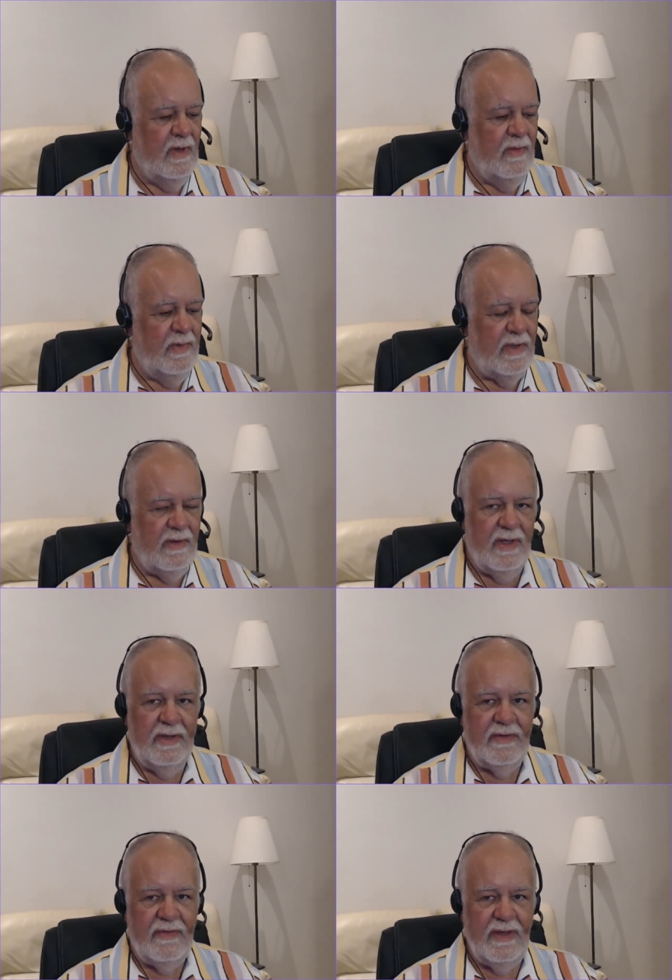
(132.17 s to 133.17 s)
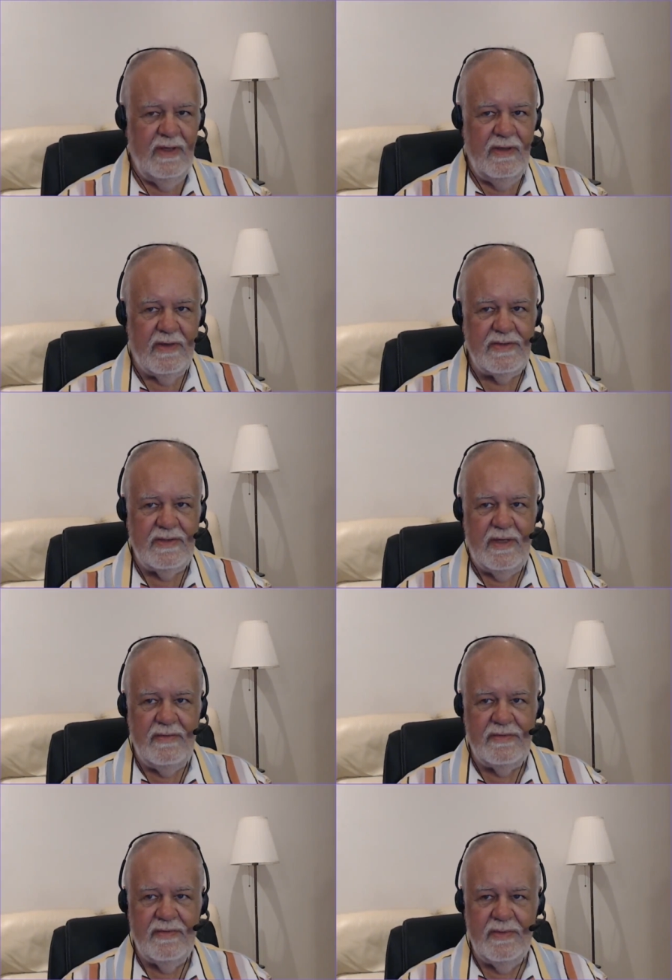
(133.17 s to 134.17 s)
We don't like to think in those
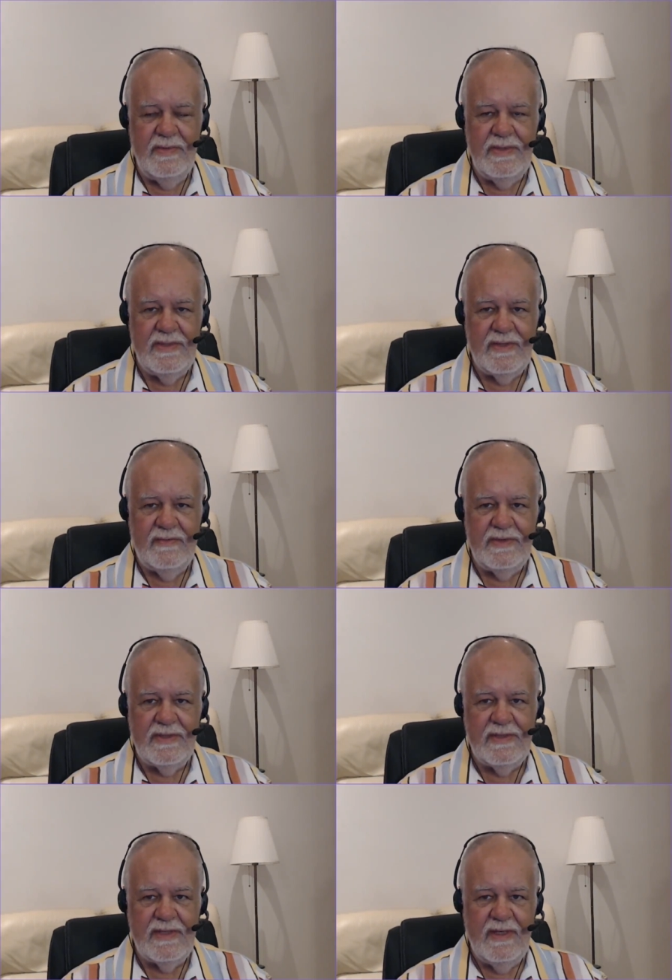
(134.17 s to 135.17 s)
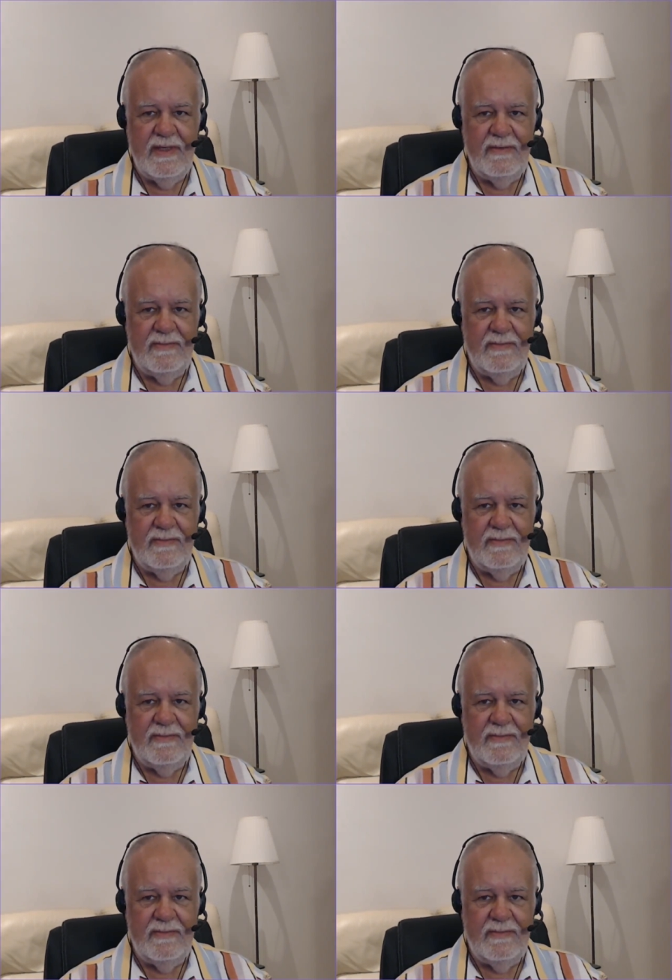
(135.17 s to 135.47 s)
terms for the reasons I've just said,